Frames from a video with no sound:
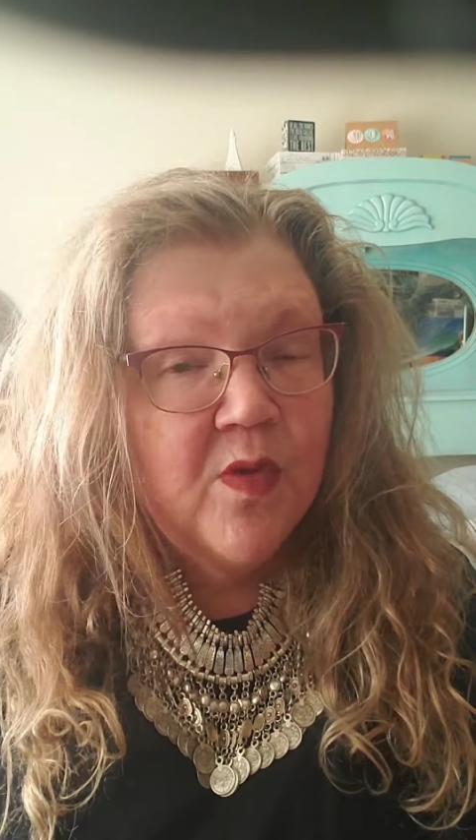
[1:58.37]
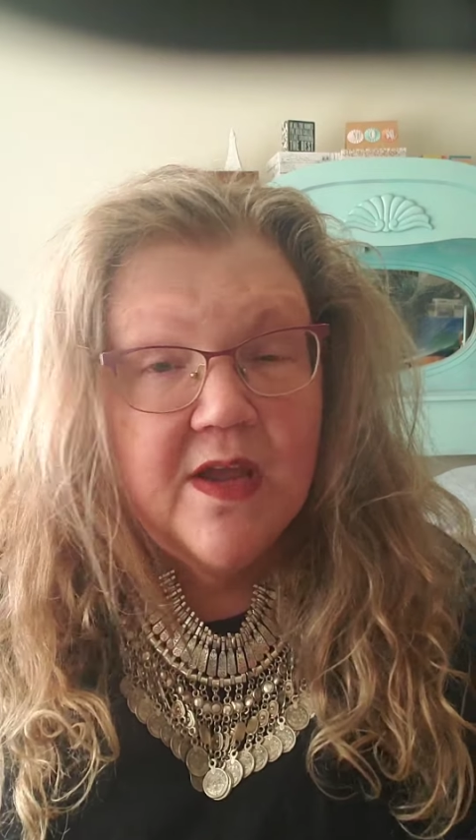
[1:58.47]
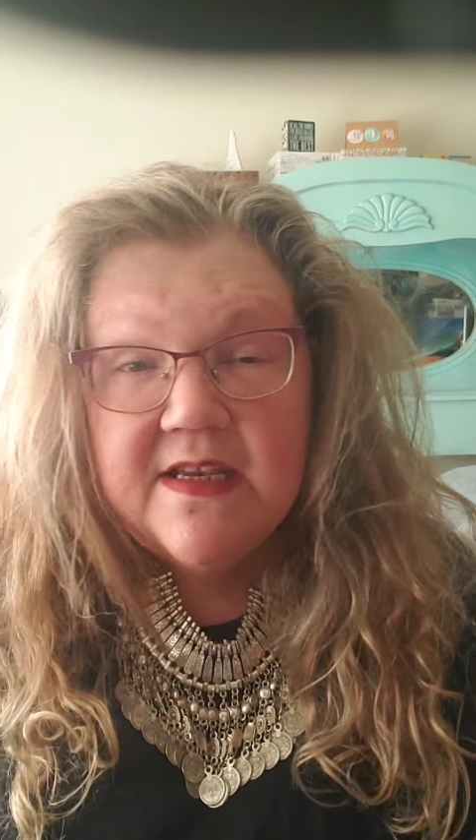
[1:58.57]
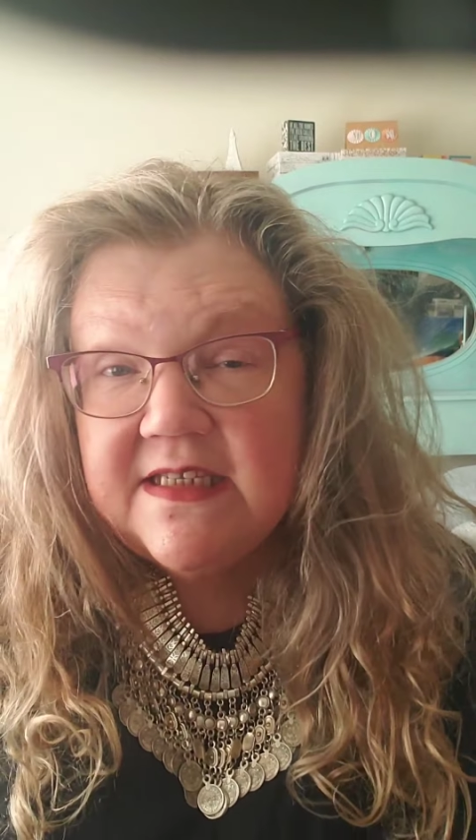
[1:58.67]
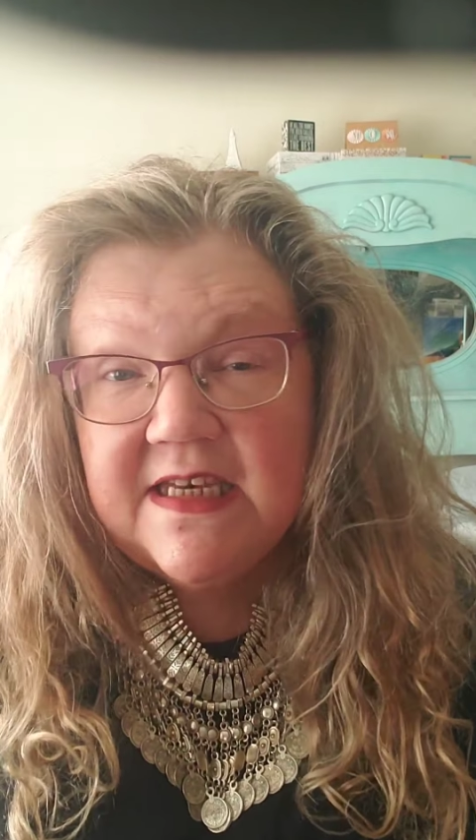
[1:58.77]

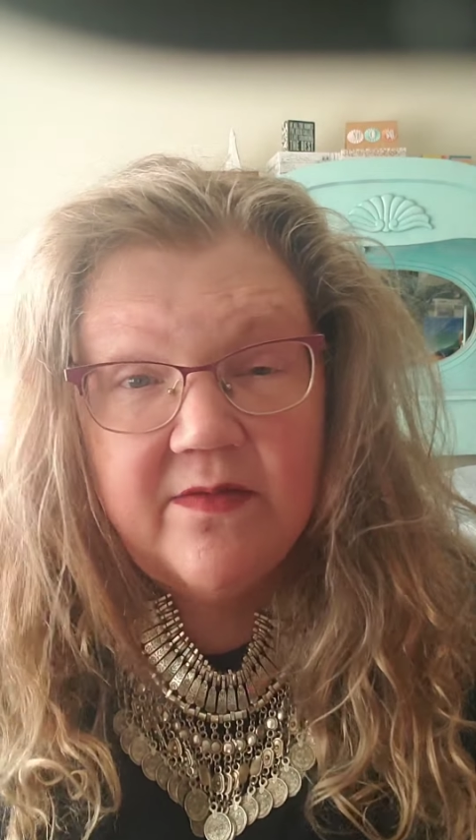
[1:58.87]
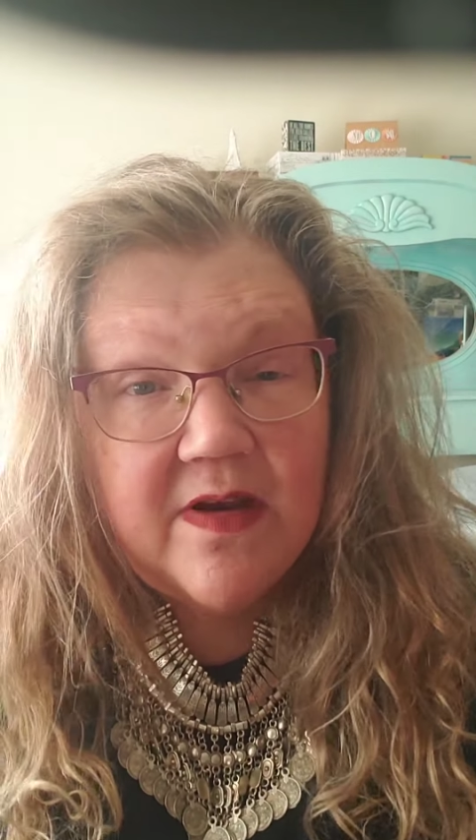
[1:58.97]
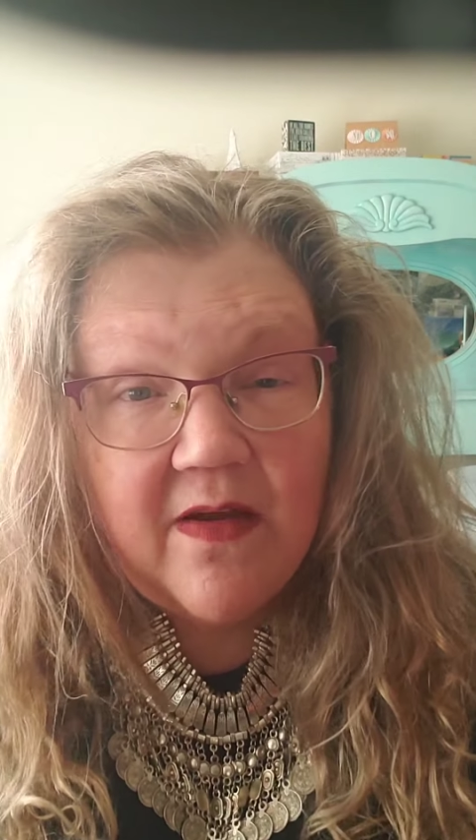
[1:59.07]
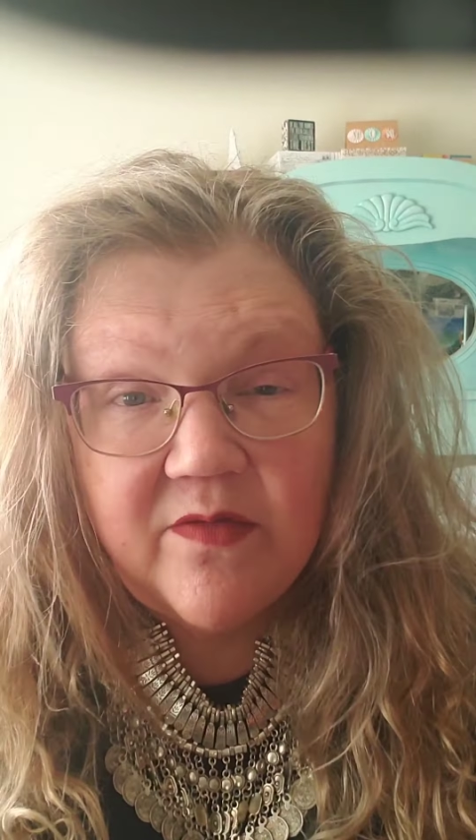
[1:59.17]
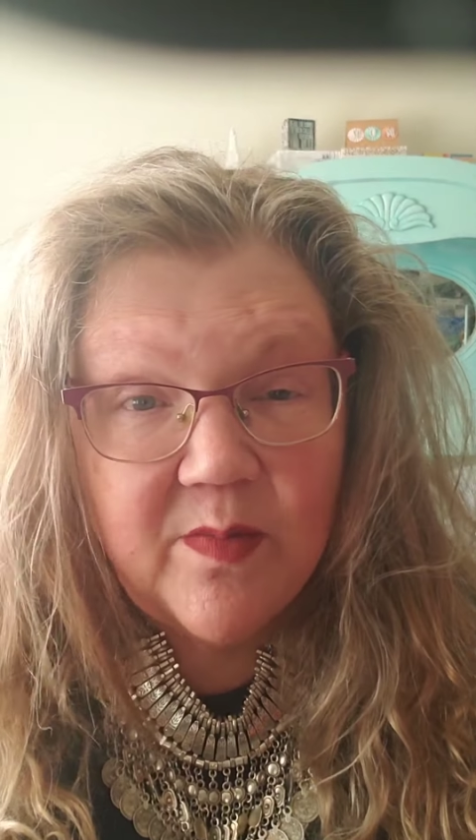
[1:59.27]
It doesn't even
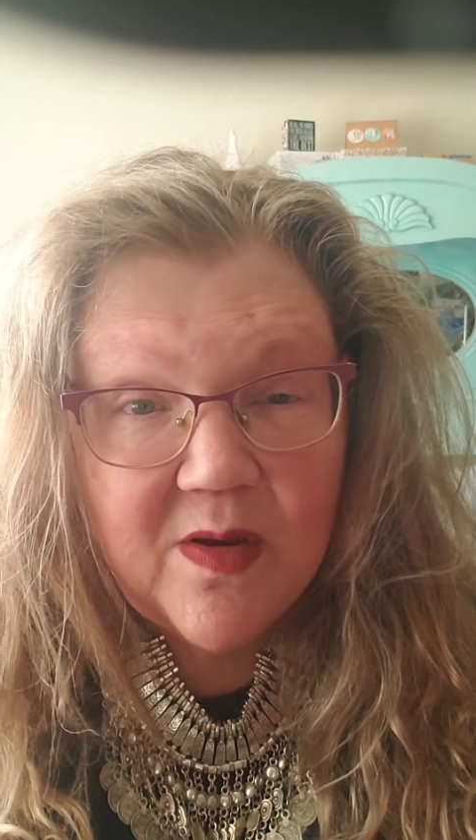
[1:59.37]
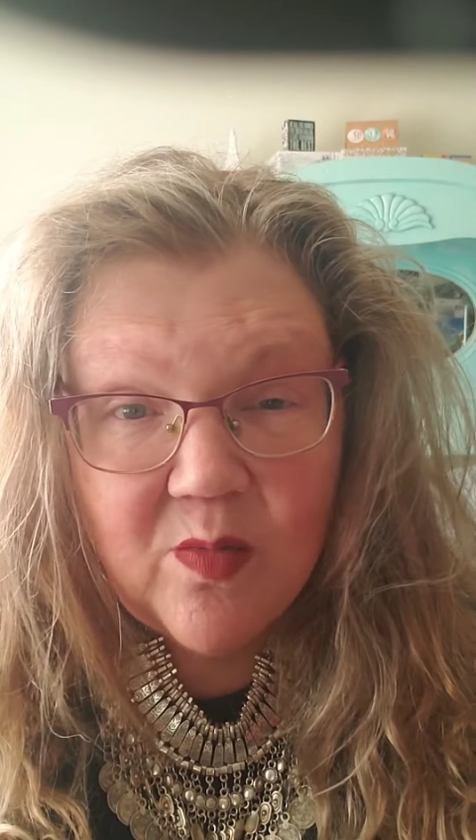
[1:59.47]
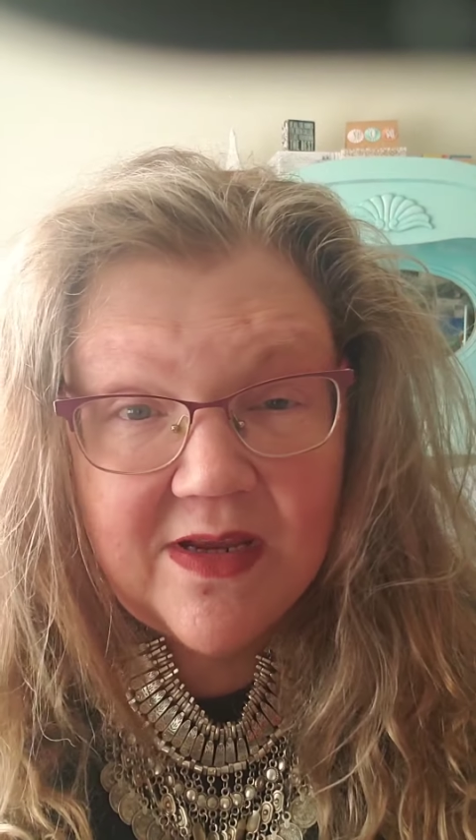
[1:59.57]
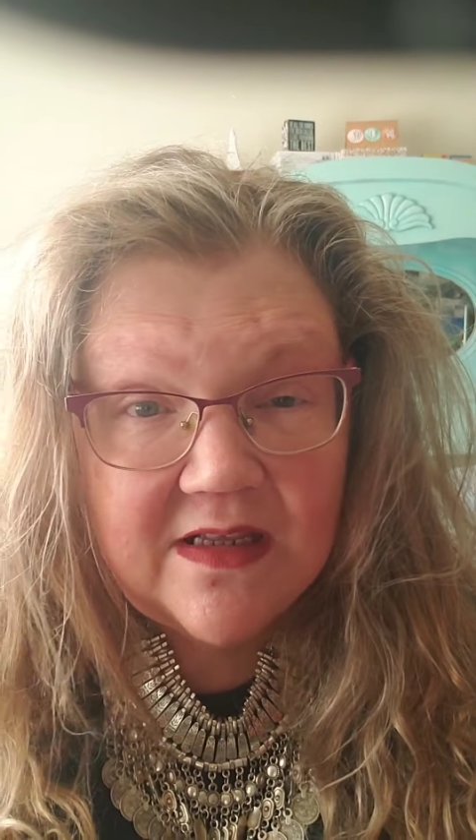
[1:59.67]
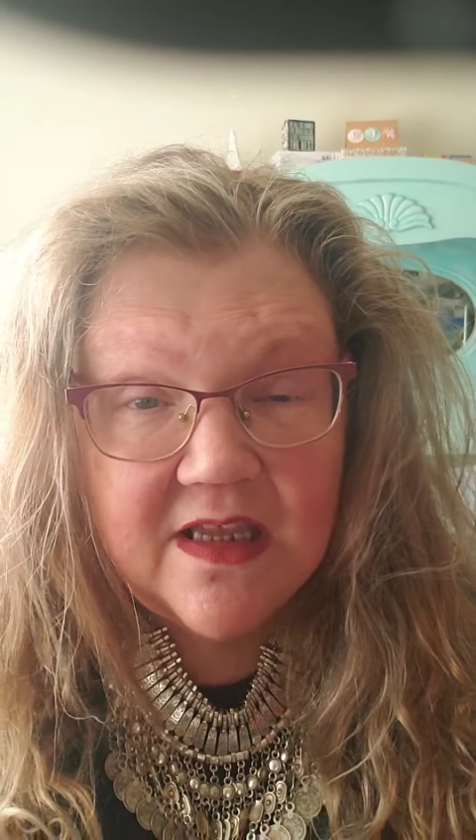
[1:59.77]
have to be
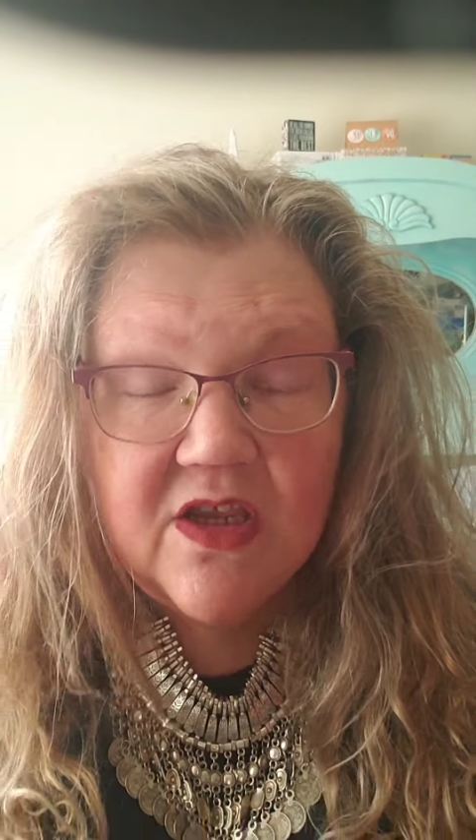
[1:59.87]
weekly.